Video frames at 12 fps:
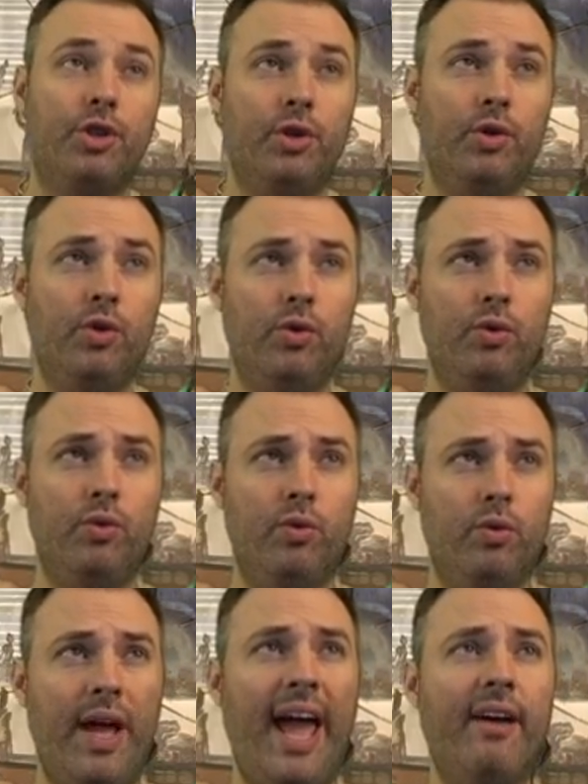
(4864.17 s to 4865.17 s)

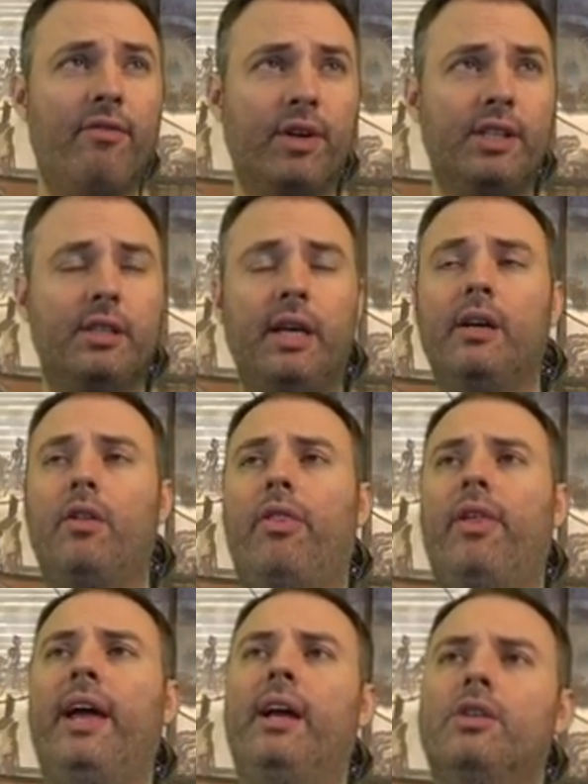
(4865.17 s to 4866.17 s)
to every single
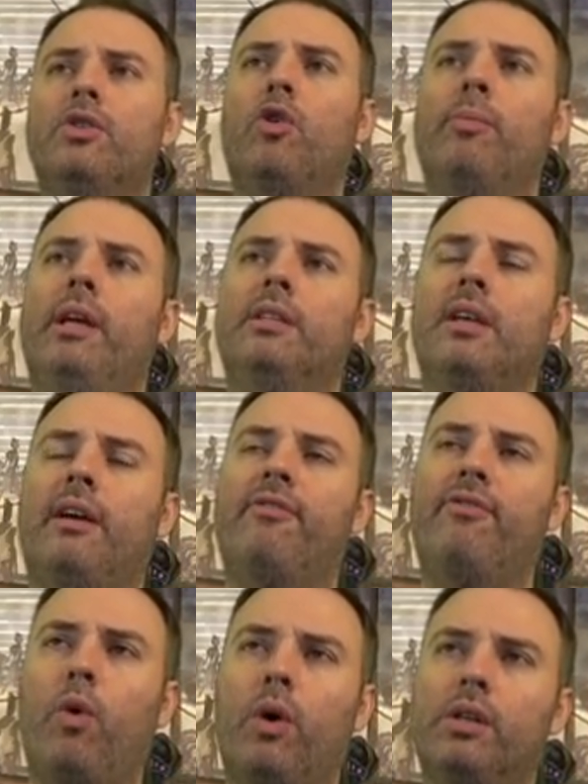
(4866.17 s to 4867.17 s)
thing, because normally it's
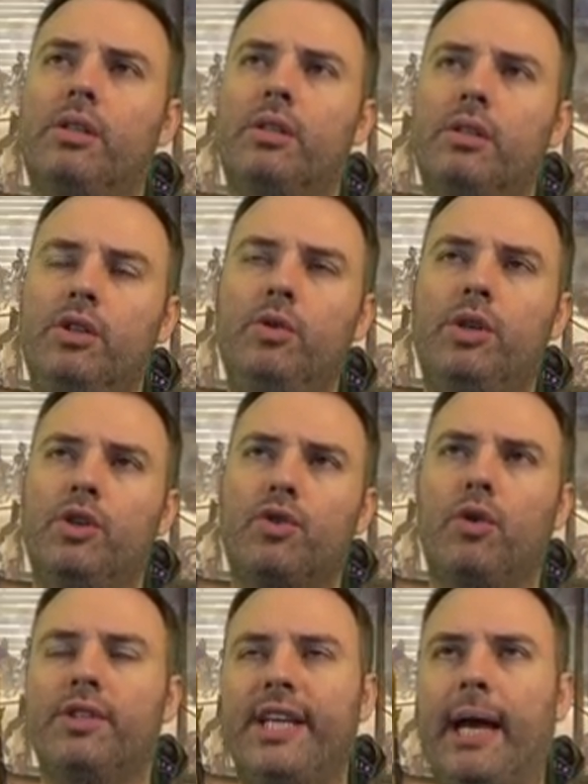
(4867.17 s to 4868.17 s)
like forests you
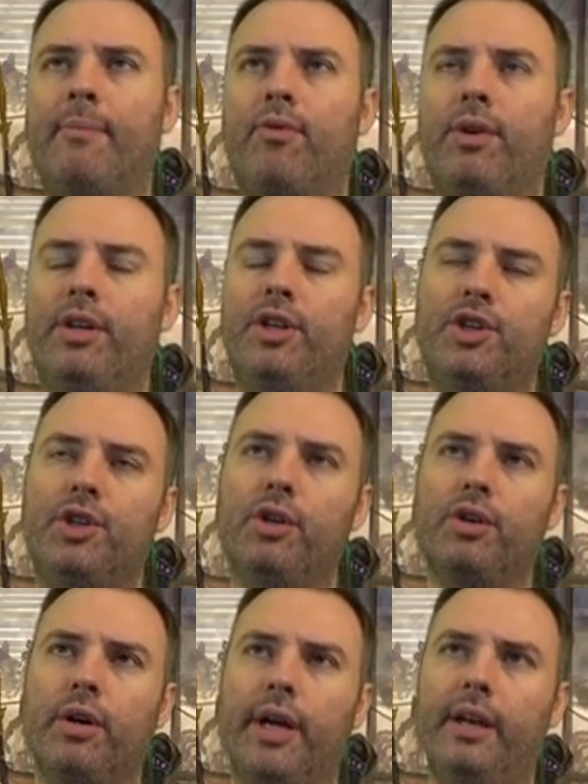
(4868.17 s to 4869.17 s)
control tap for an
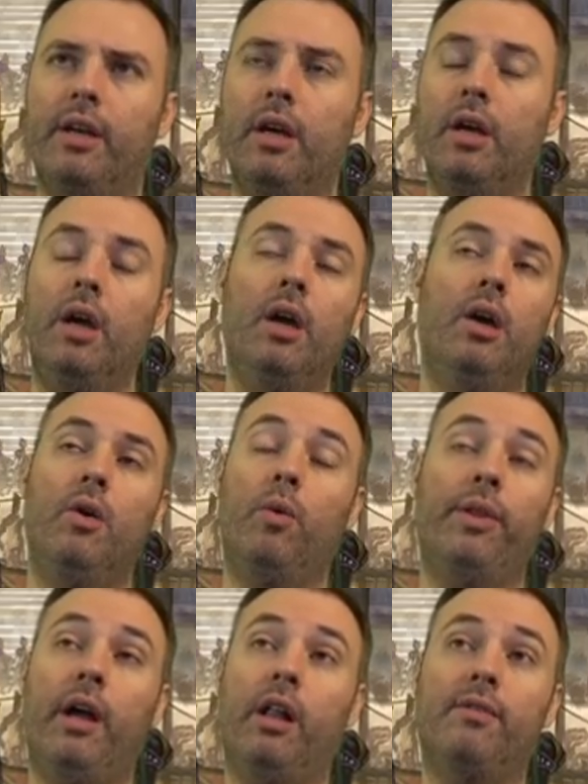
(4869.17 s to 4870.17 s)
additional green.
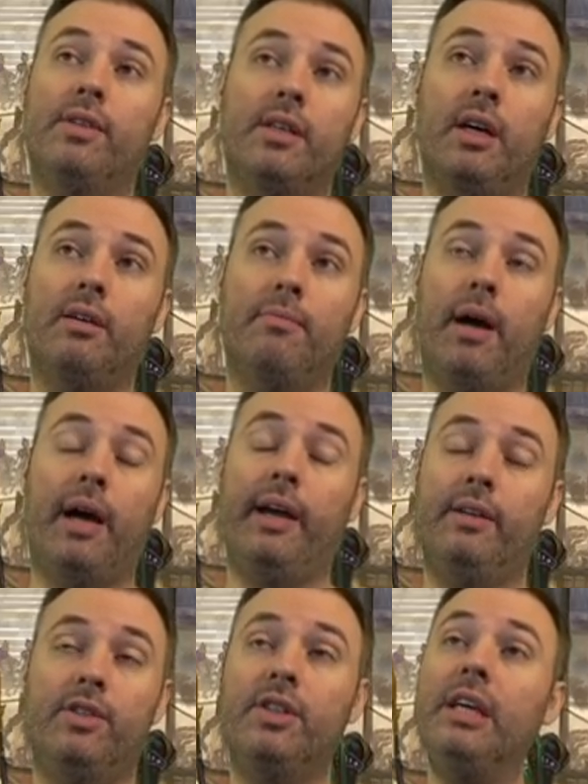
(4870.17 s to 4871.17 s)
Well, now all of a sudden
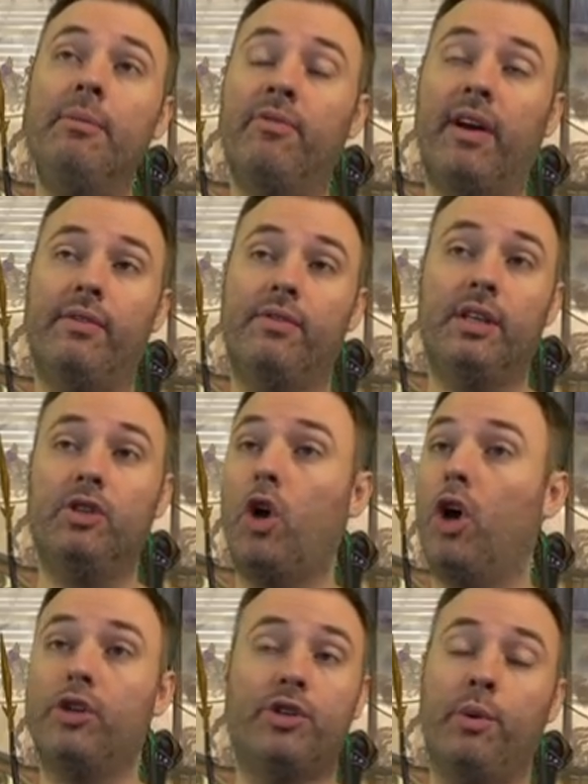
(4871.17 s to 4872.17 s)
my steam vents
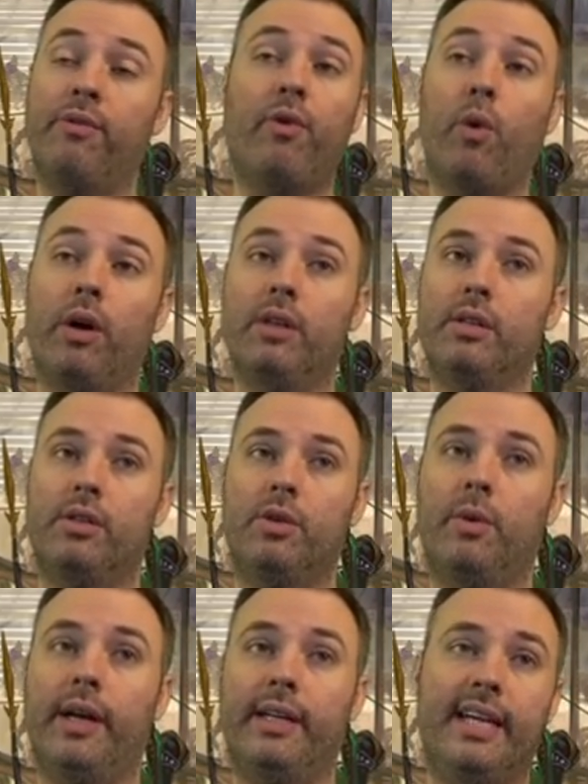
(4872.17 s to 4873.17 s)
is also a forest,
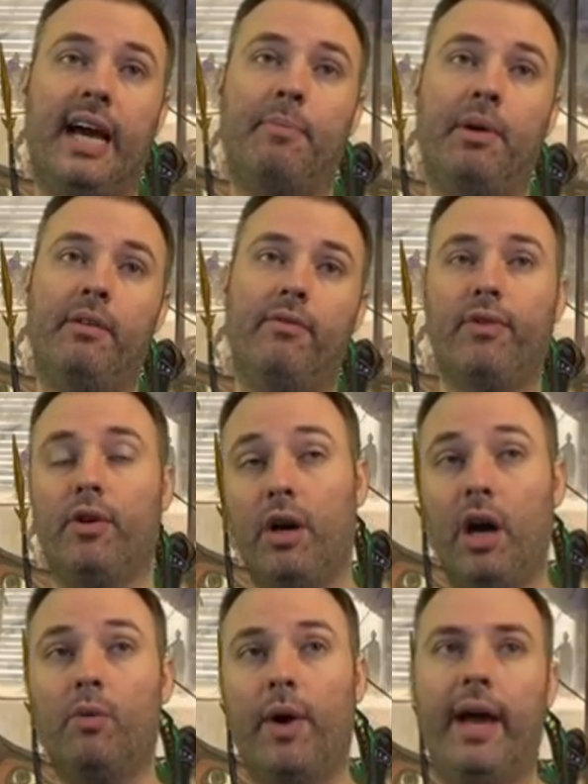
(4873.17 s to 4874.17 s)
so when I tap it
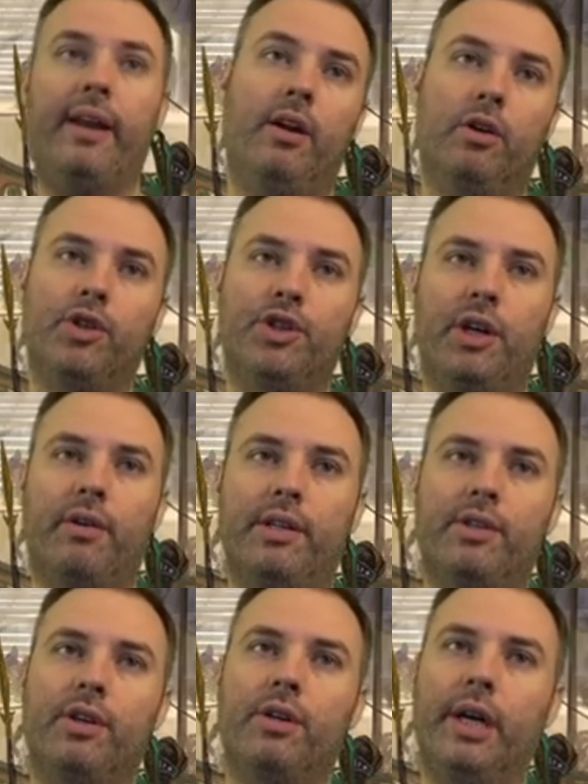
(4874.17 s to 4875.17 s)
for a red, it also
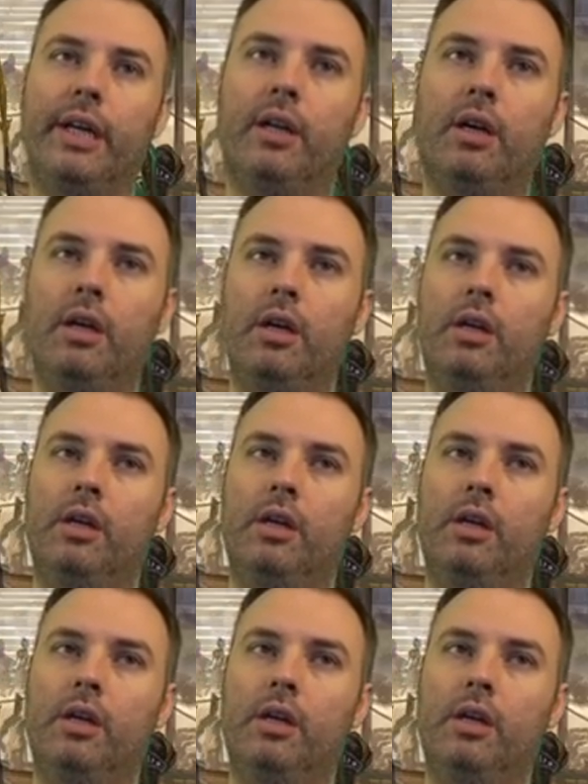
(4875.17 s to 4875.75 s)
generates a green.